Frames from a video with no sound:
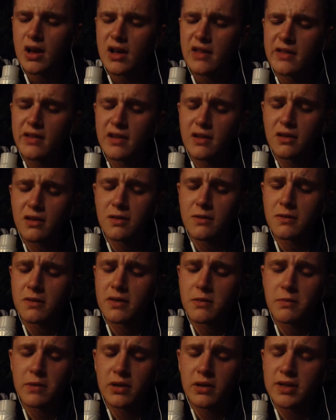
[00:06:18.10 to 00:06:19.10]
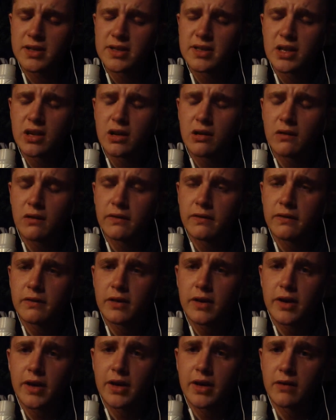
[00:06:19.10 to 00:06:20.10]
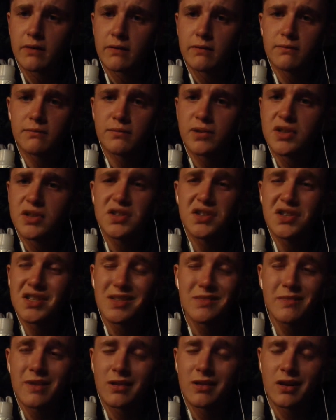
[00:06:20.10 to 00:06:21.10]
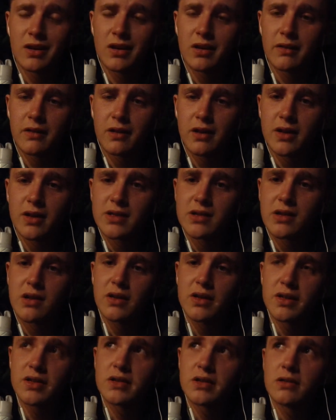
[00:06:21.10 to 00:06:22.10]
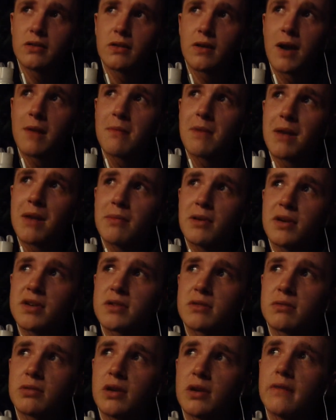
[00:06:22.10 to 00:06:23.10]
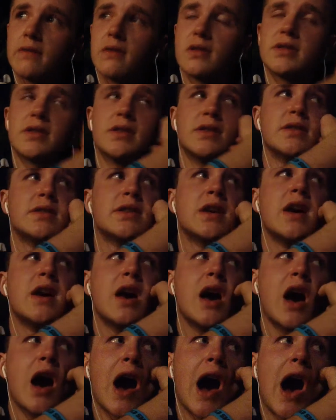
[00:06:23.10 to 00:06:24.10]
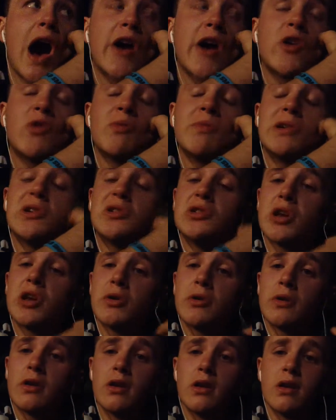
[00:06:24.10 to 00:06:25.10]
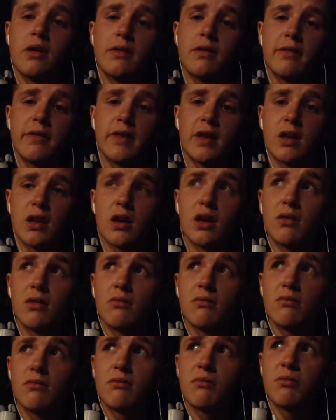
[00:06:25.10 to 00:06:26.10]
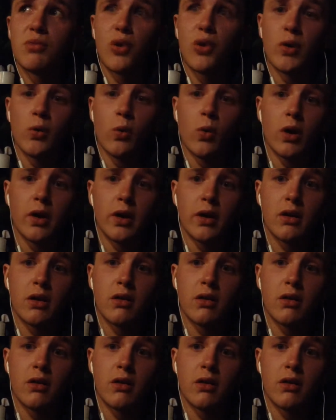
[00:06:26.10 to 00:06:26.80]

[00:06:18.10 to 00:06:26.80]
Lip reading: The build itself, it can push just about anything as long as you... my personal preference is I don't build lower than 0.1.